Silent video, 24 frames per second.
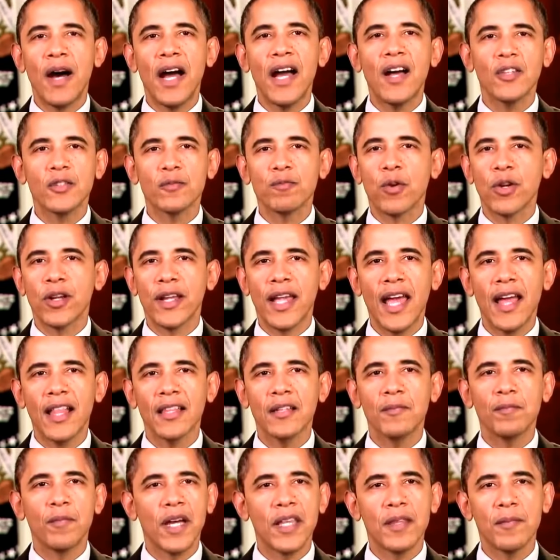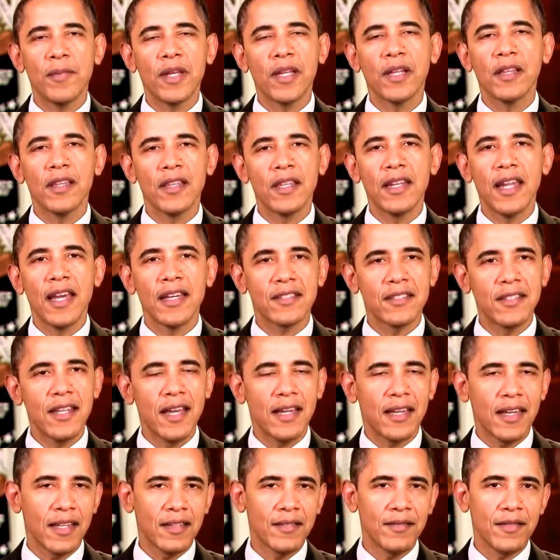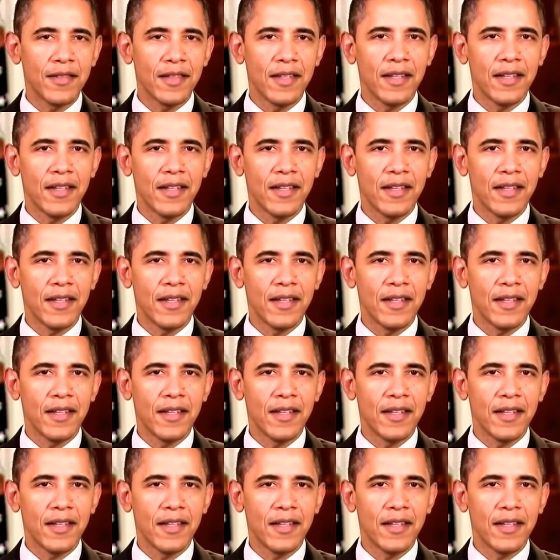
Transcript: miles per gallon by the middle of the next decade,